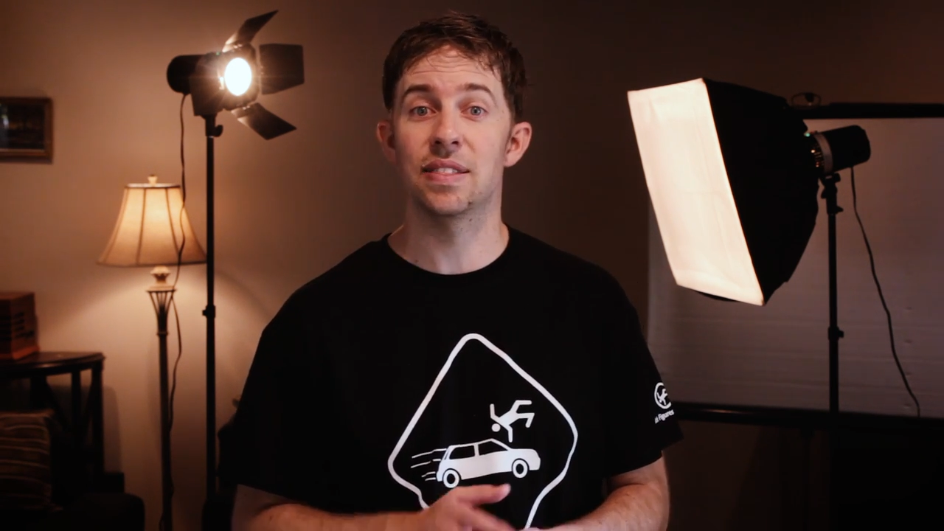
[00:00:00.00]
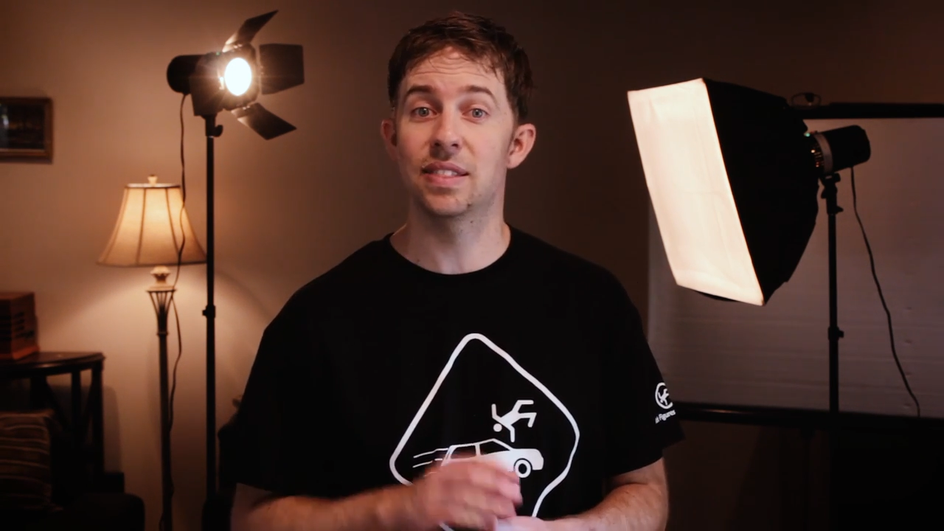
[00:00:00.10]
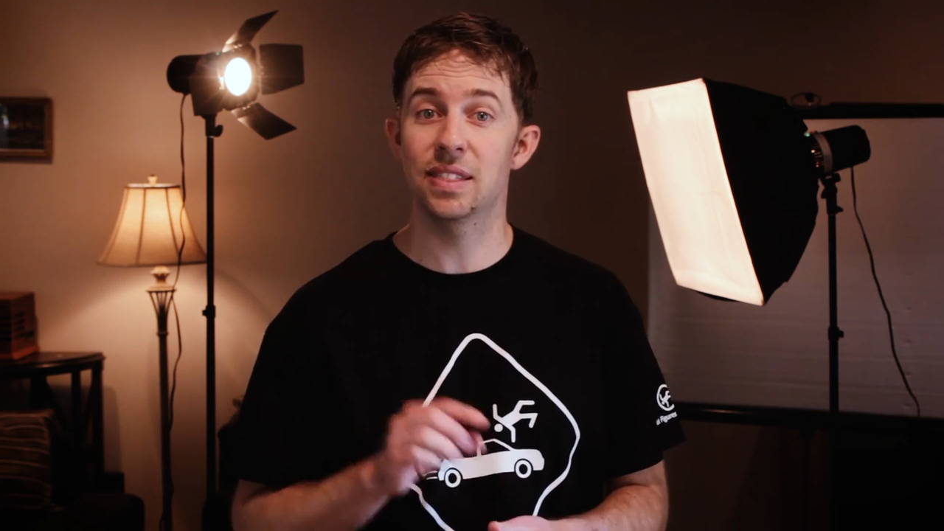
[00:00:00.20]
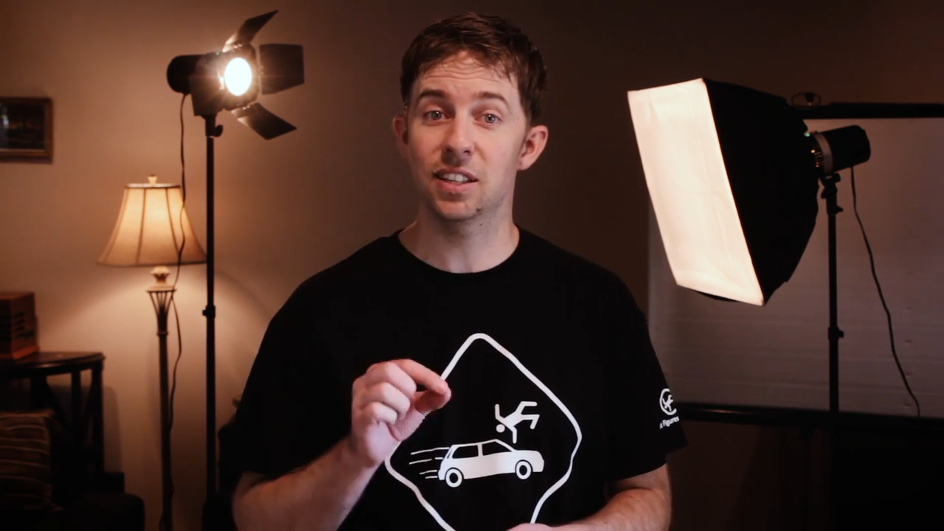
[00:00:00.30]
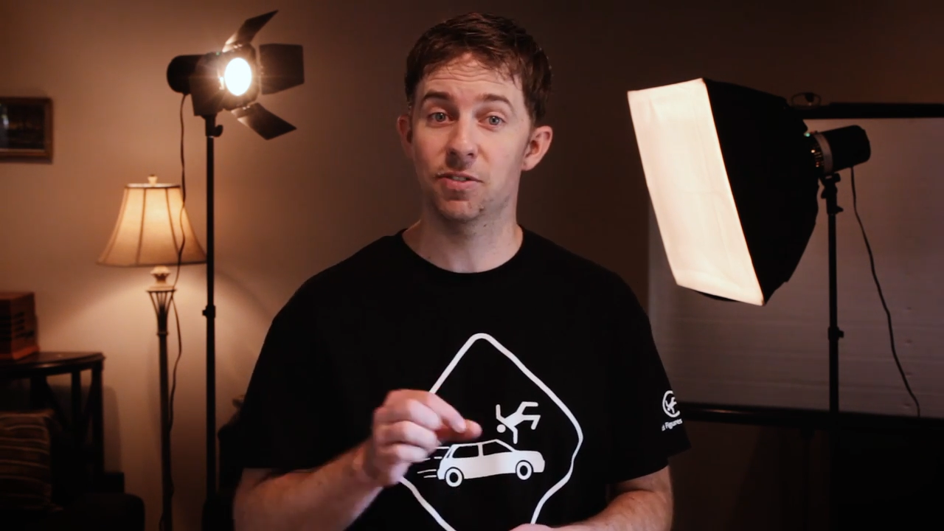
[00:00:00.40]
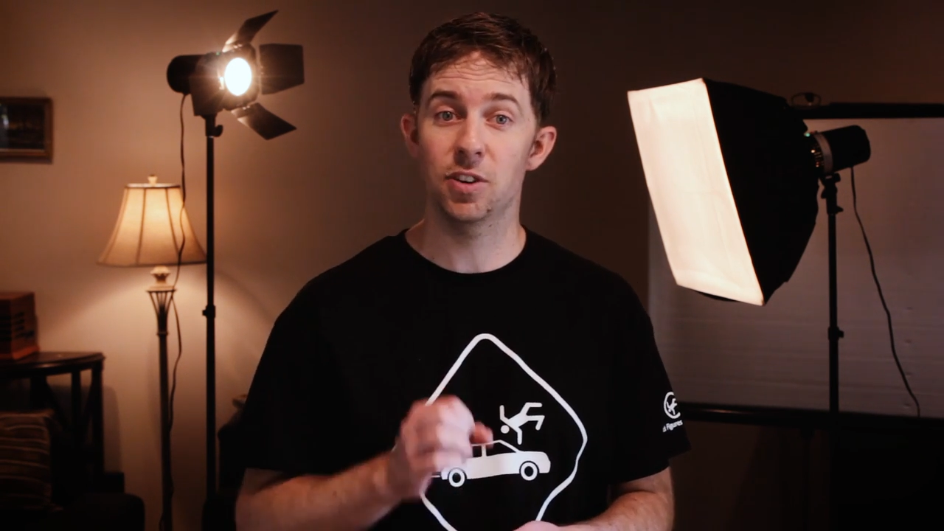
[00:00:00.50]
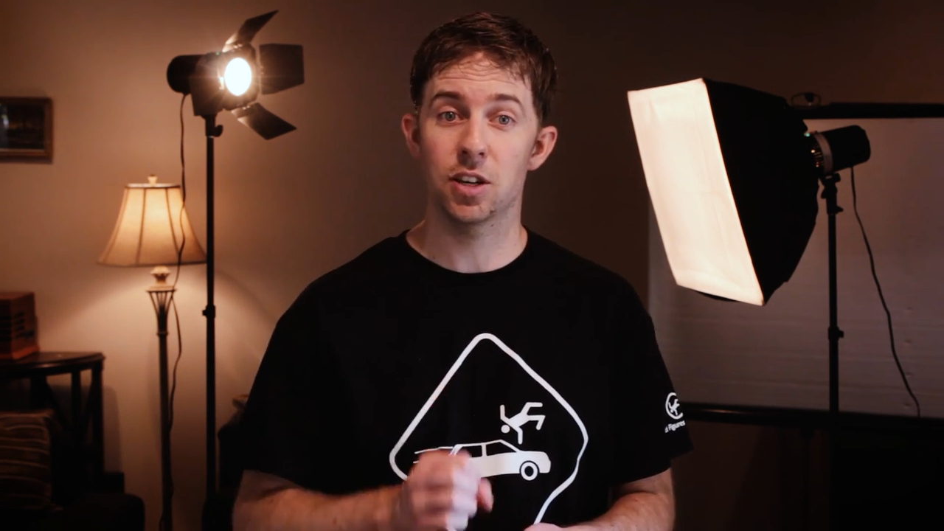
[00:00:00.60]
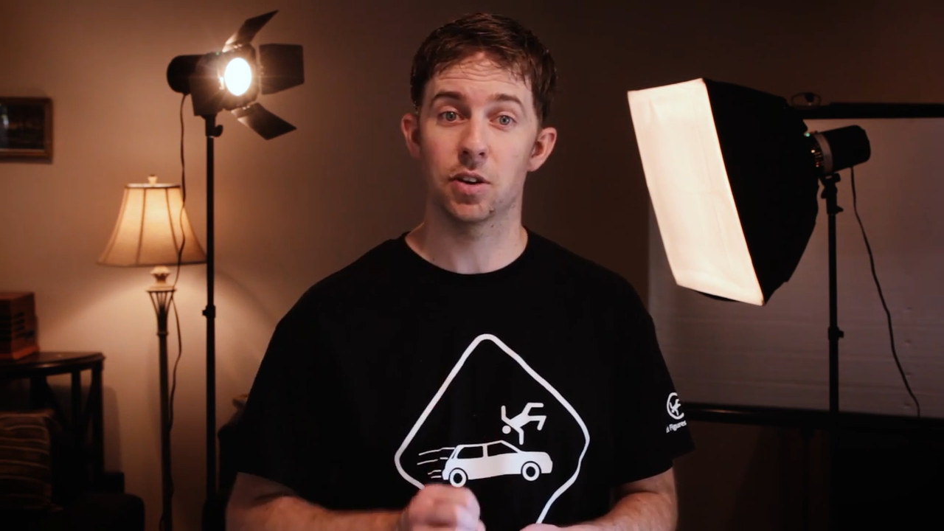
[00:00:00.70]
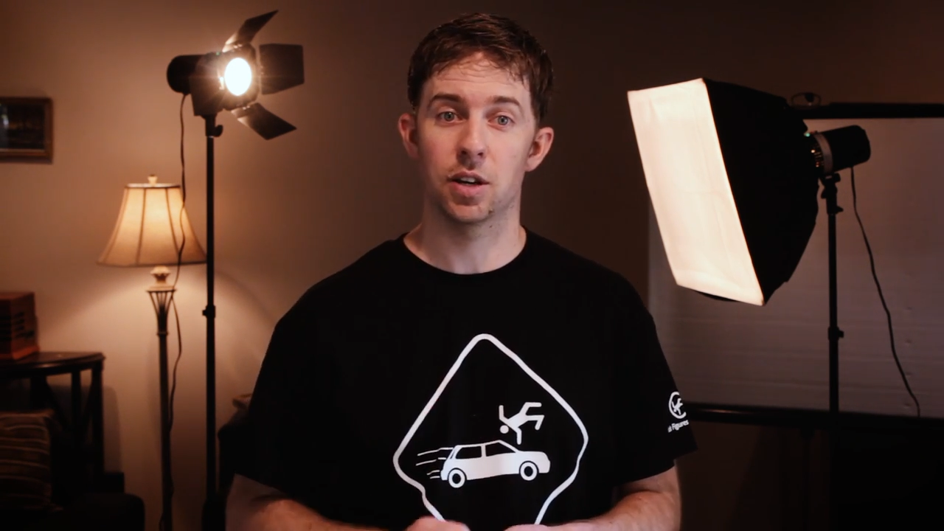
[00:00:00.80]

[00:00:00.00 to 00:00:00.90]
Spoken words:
in this video